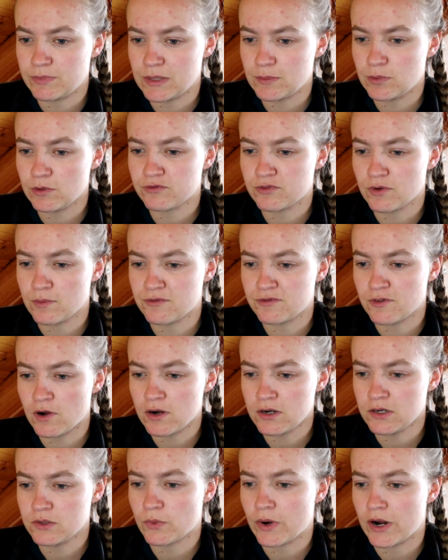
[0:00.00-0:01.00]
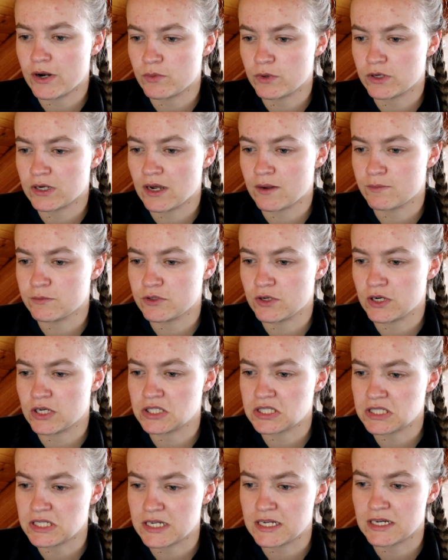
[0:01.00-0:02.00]
People from far and wide would come to
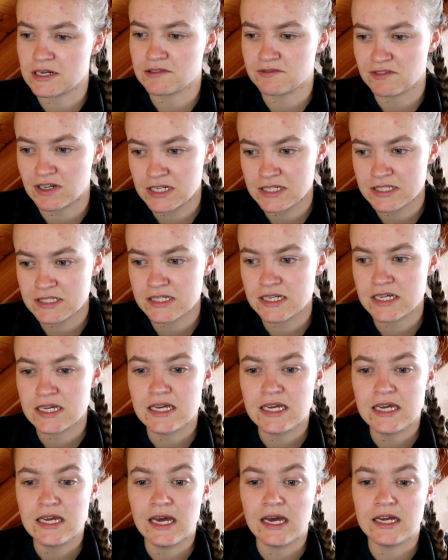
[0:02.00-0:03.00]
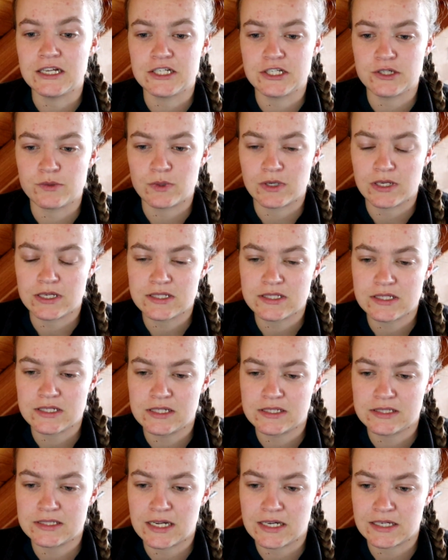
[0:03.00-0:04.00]
her seeking advice, and she would listen
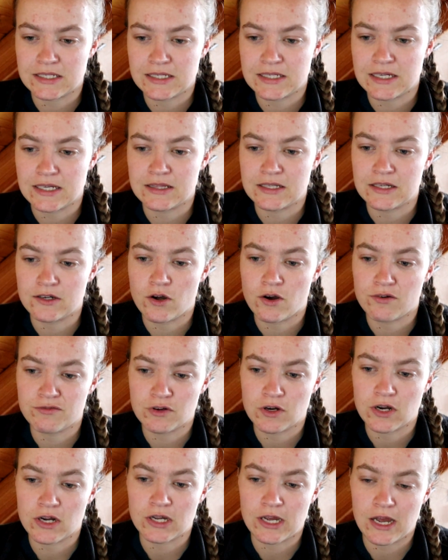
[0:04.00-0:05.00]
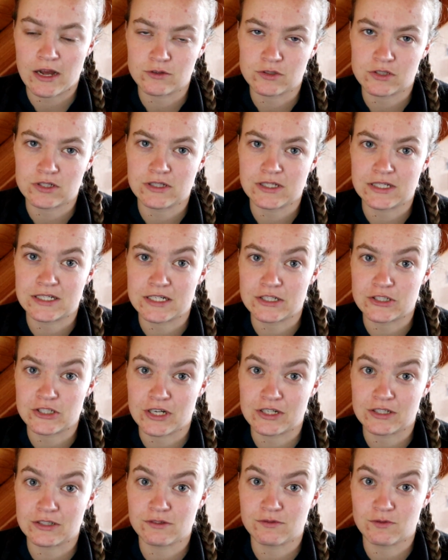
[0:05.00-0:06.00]
intently and then offer her counsel in a
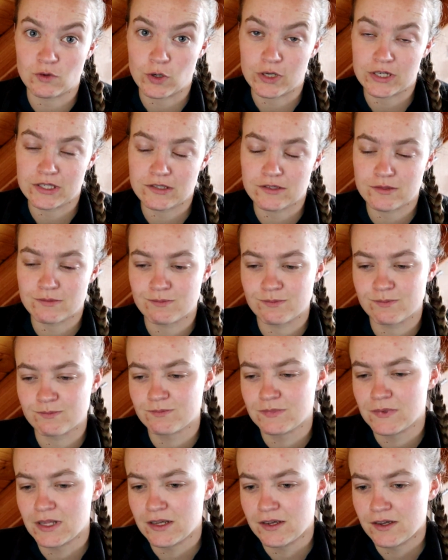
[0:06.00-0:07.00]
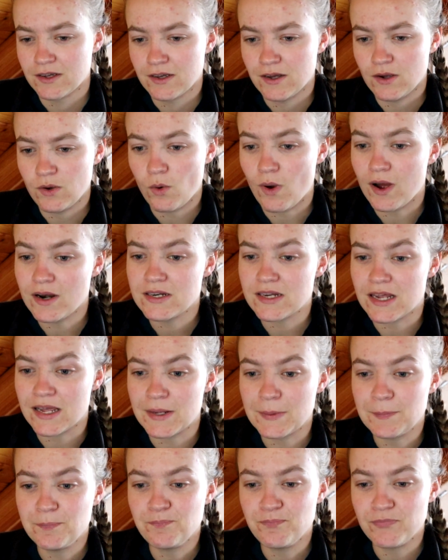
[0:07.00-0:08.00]
gentle voice. One
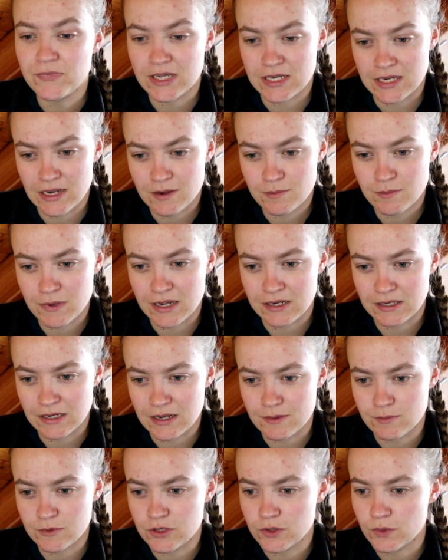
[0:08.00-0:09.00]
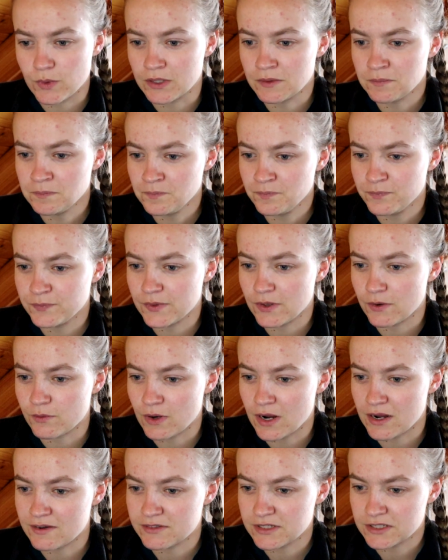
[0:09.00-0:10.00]
day, a young man named Ewan
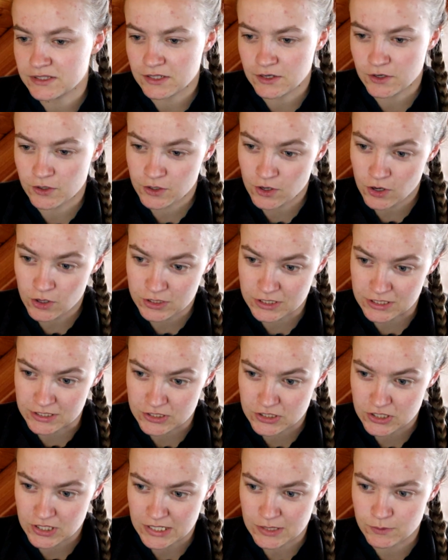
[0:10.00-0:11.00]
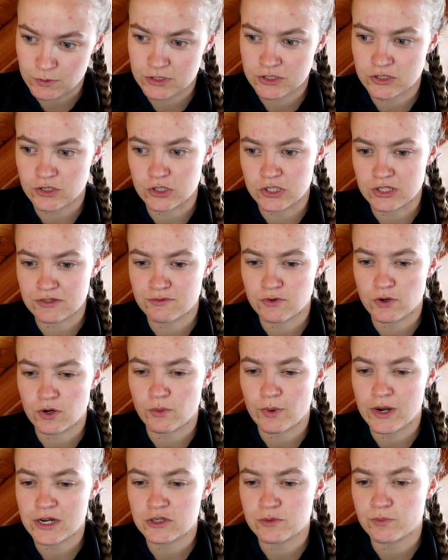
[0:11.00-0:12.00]
arrived at her cottage. He was searching for
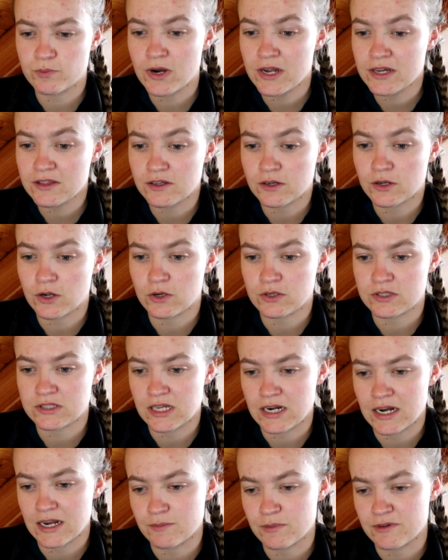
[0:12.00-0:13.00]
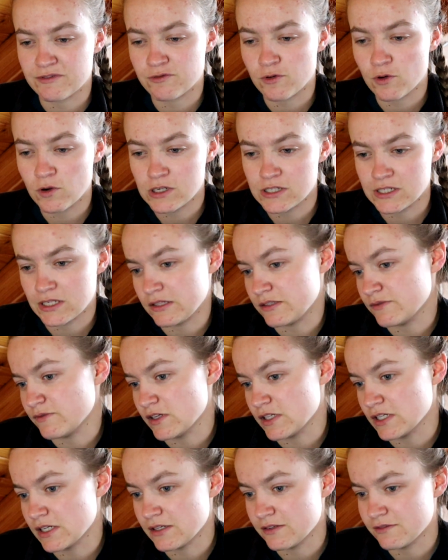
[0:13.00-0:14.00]
a way to break the curse that had befallen his
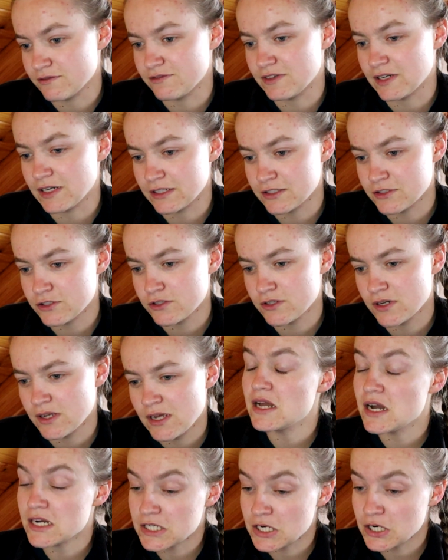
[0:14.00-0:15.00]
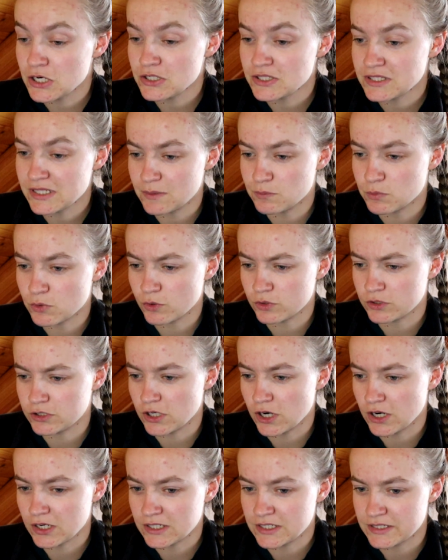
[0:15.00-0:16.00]
village, a curse that brought
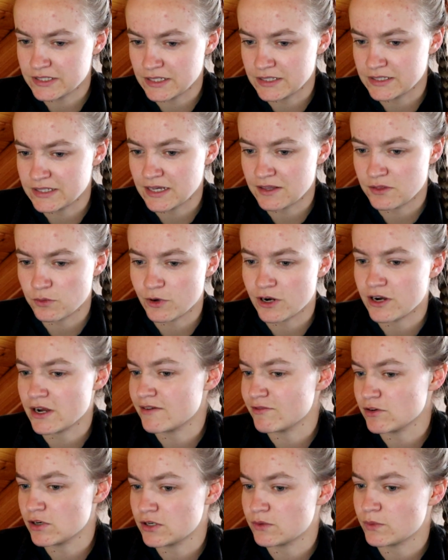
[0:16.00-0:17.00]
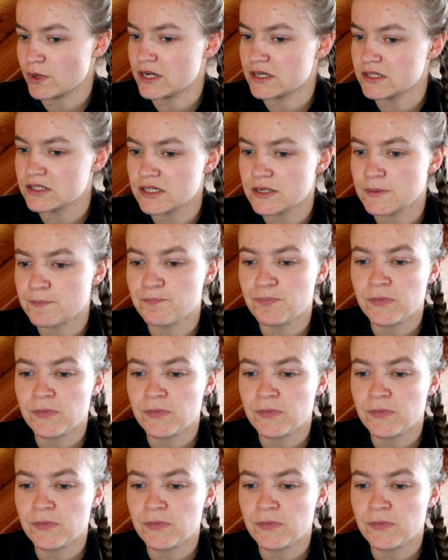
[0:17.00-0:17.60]
darkness and death wherever it went.